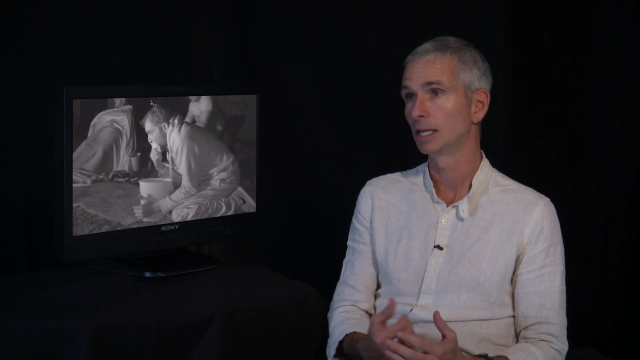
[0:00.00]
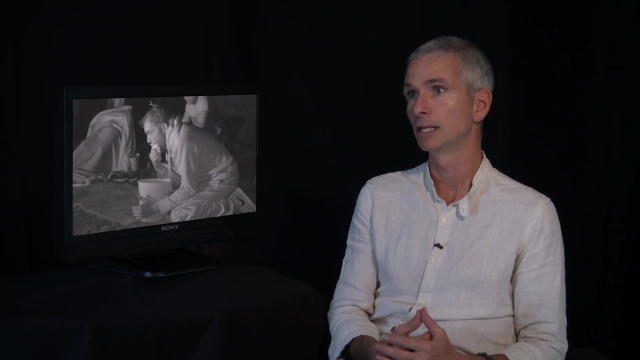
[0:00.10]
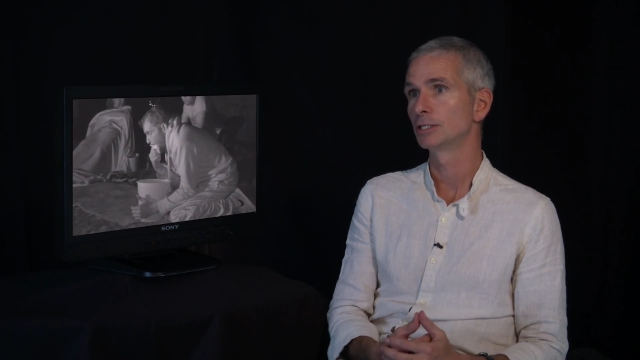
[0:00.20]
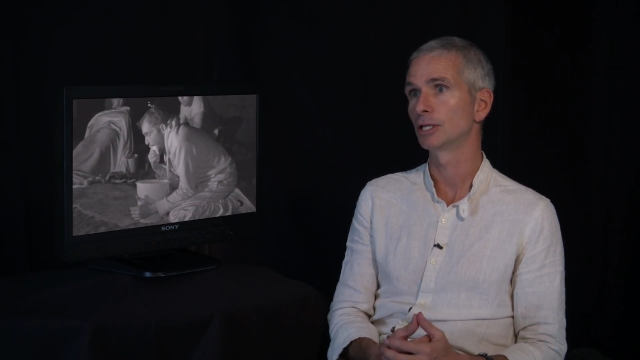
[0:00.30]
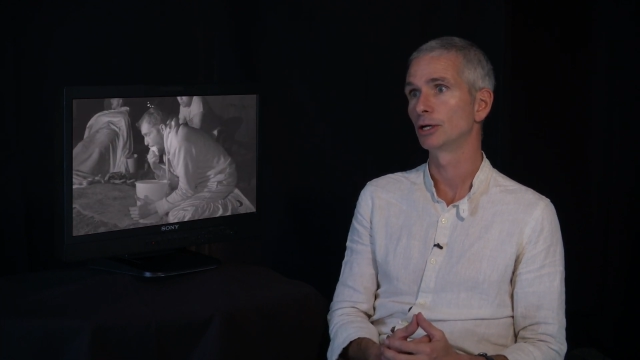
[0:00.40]

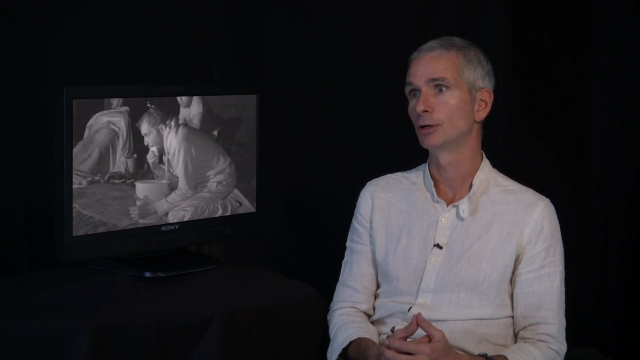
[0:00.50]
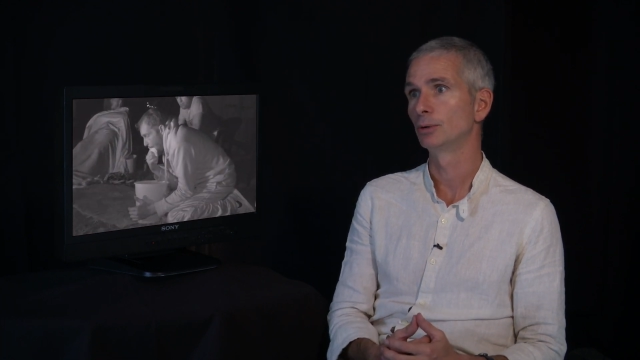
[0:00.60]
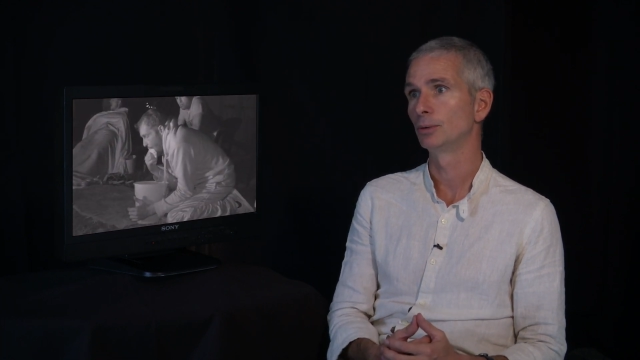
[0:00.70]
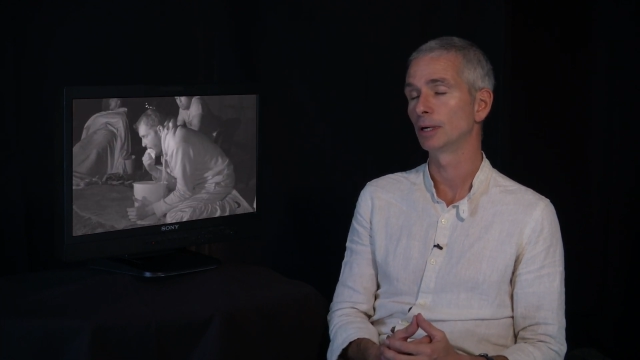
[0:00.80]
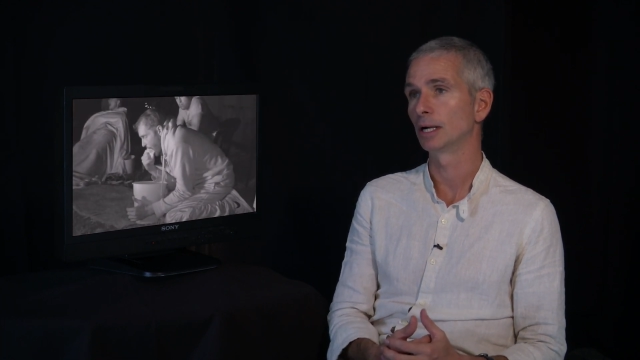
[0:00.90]

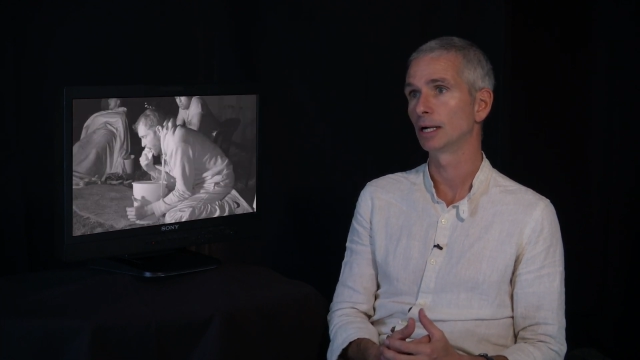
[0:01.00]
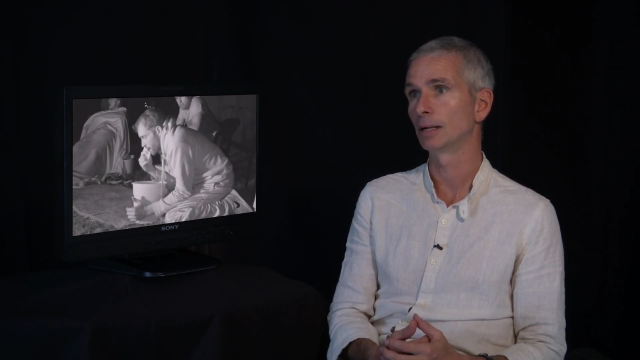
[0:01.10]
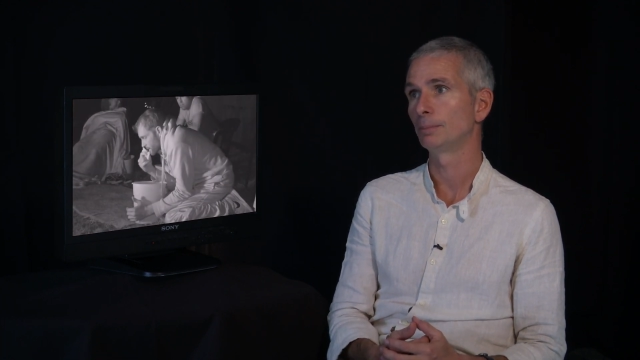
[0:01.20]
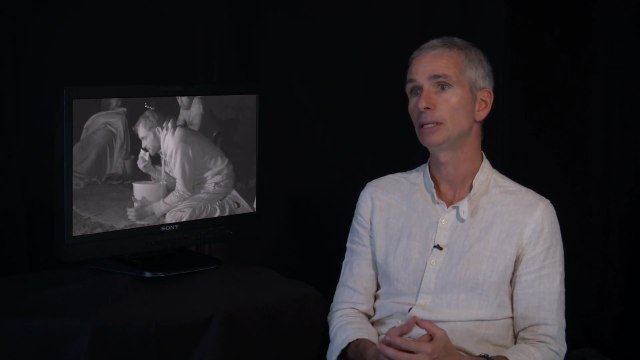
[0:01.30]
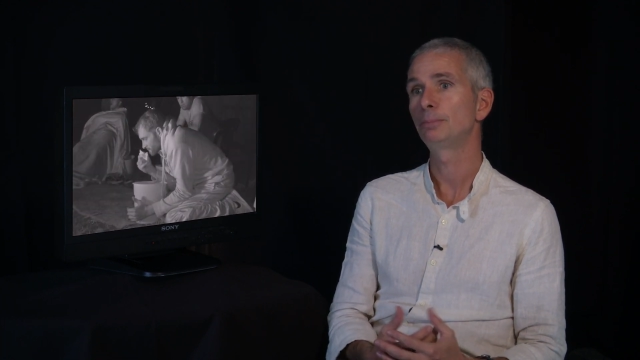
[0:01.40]

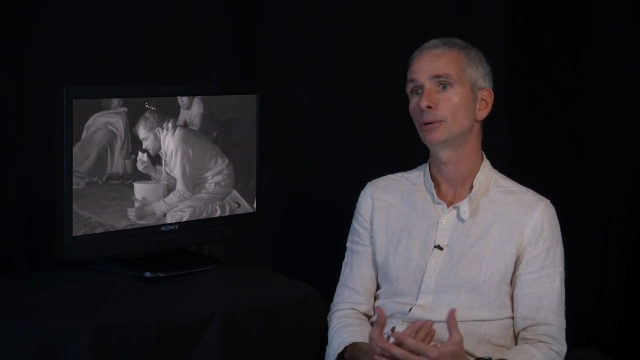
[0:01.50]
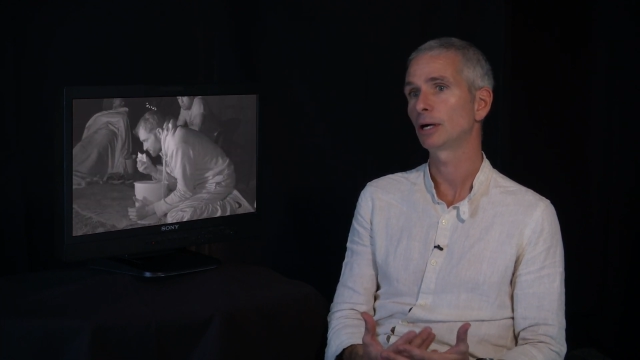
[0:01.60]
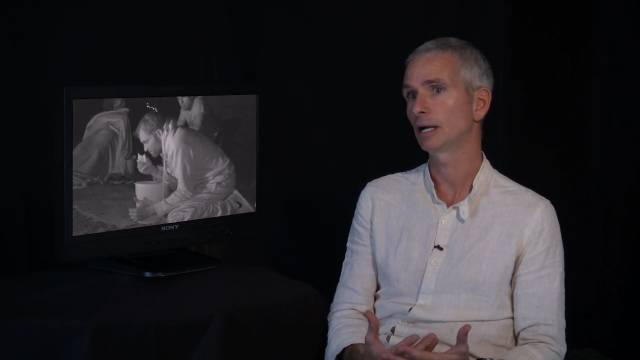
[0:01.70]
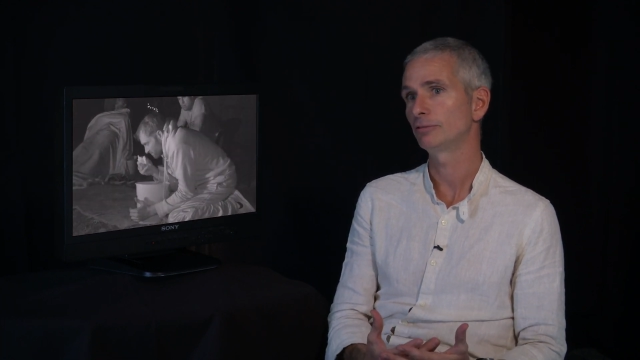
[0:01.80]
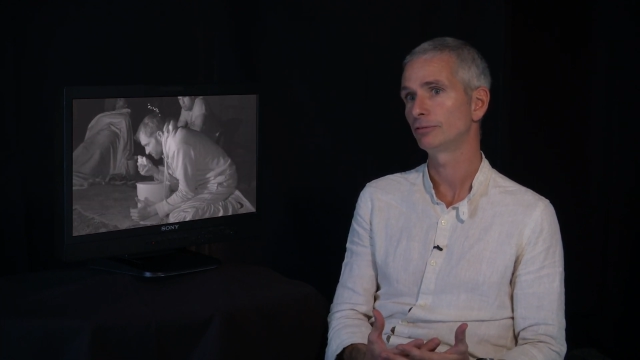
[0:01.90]
So people
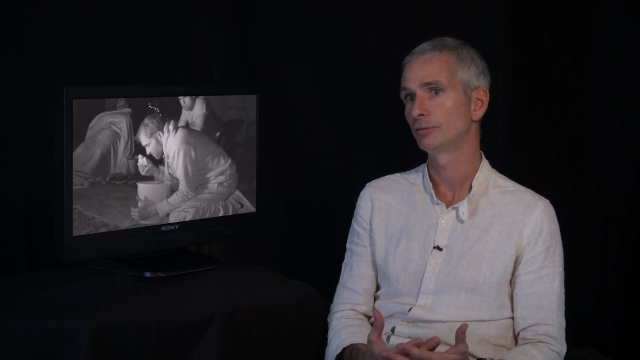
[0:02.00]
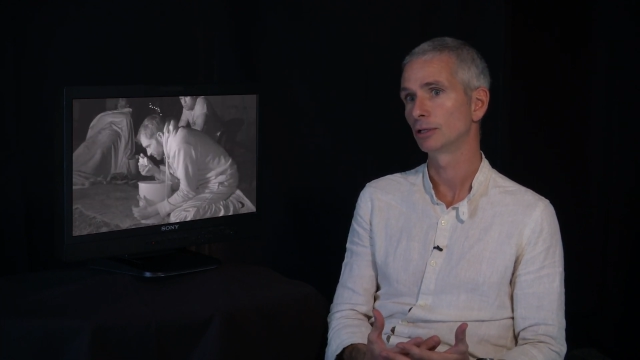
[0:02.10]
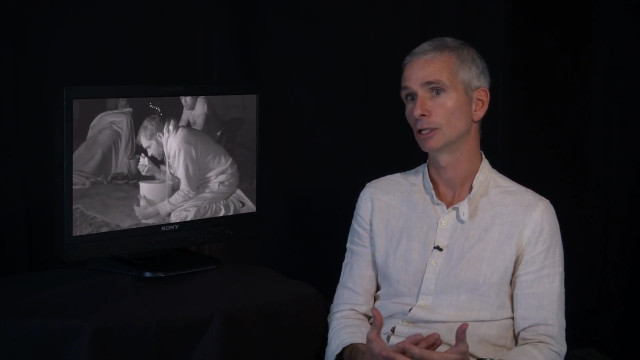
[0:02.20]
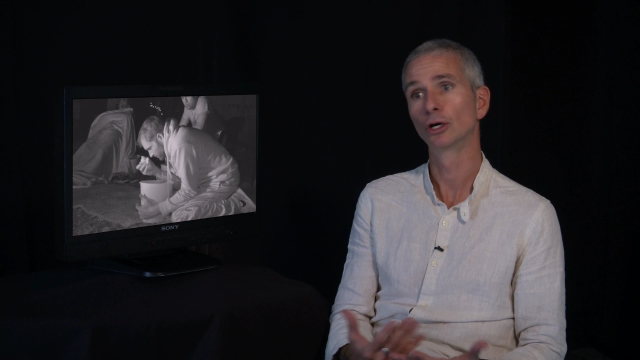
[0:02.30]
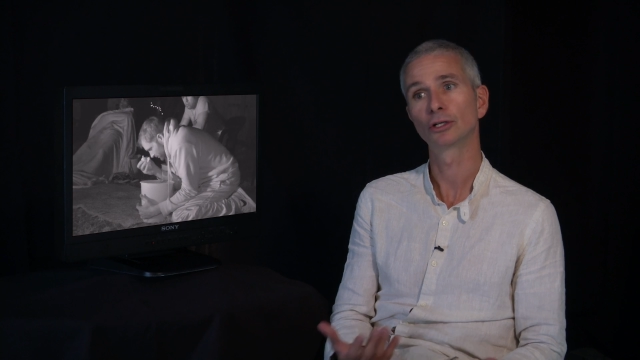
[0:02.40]
have
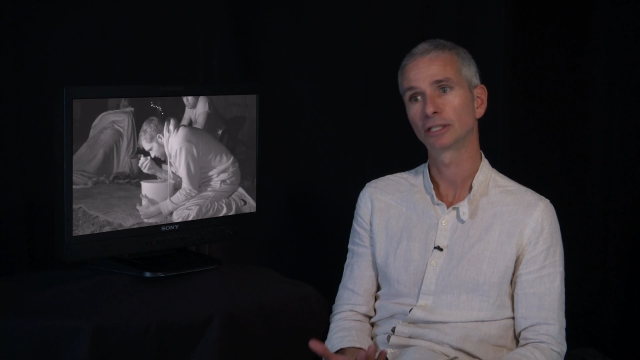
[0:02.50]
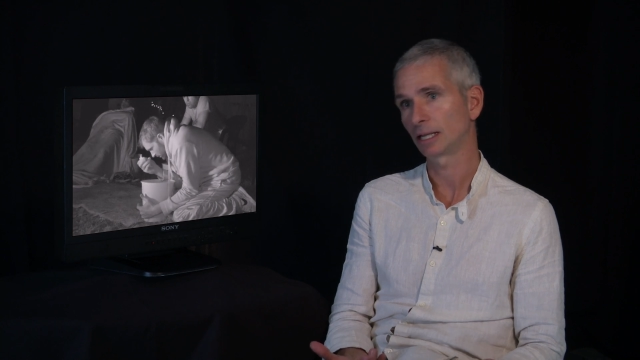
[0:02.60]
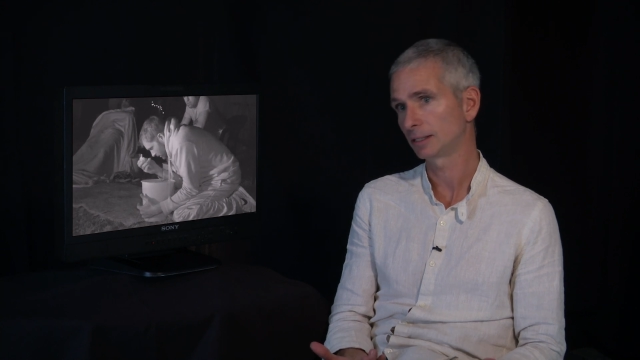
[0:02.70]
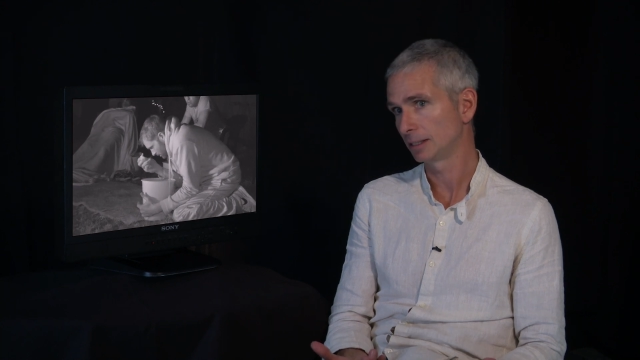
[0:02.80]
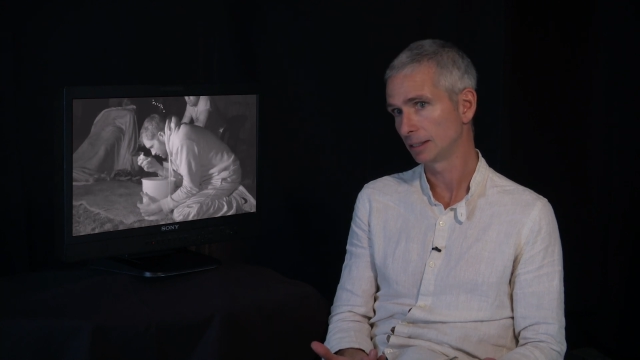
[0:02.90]
looked at